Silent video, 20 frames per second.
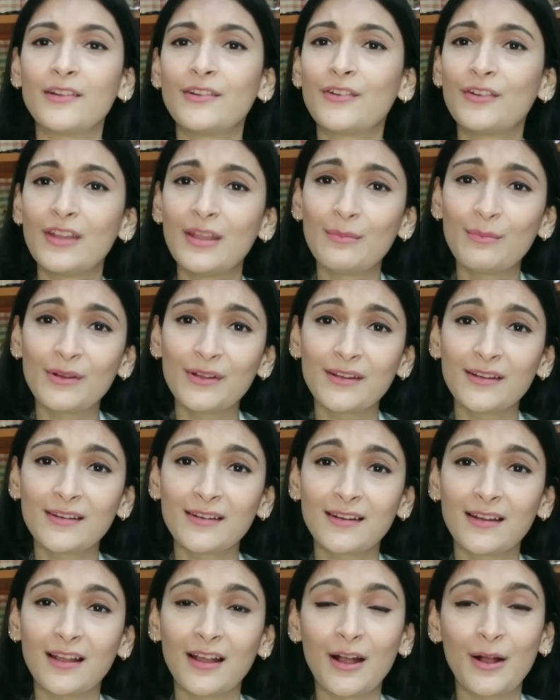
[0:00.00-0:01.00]
dreamer,
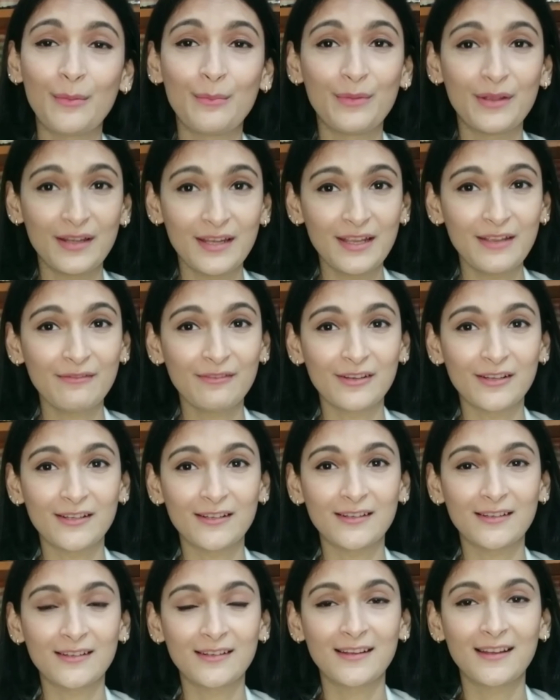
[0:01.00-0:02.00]
a
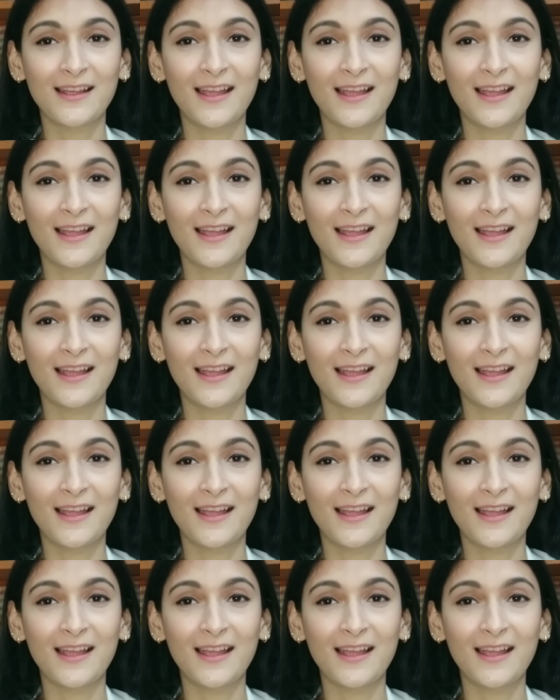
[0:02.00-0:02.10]
believer,